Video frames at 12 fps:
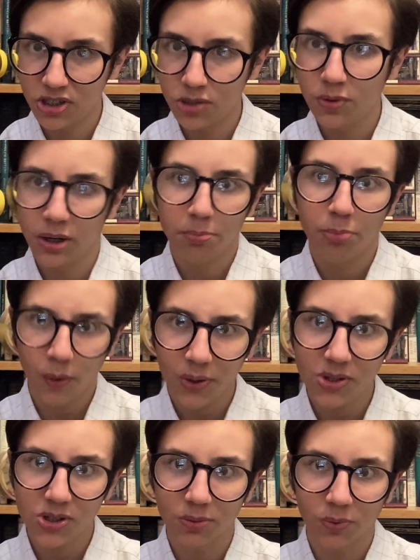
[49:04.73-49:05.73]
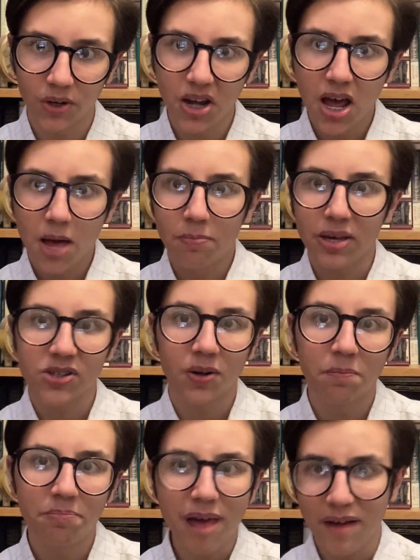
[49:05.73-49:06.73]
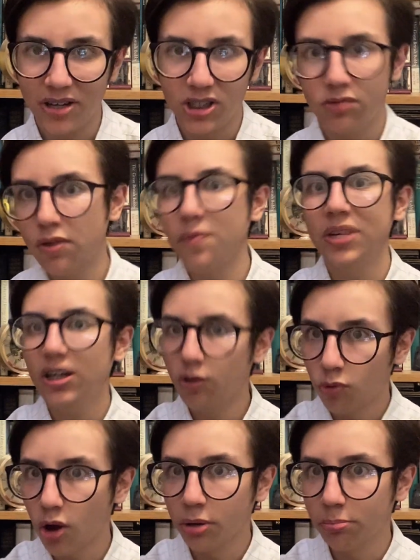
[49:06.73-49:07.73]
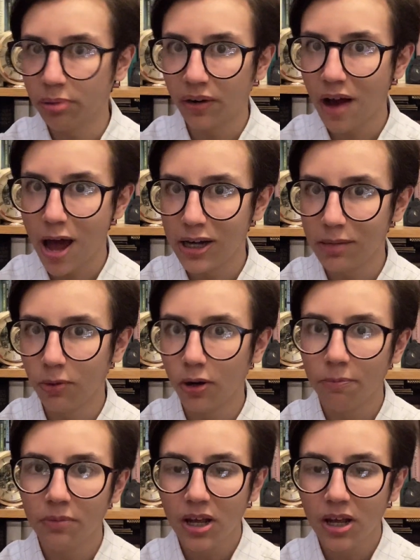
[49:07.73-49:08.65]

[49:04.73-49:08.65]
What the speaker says: You can appoint someone based on merit. You don't need a rotten borough anymore.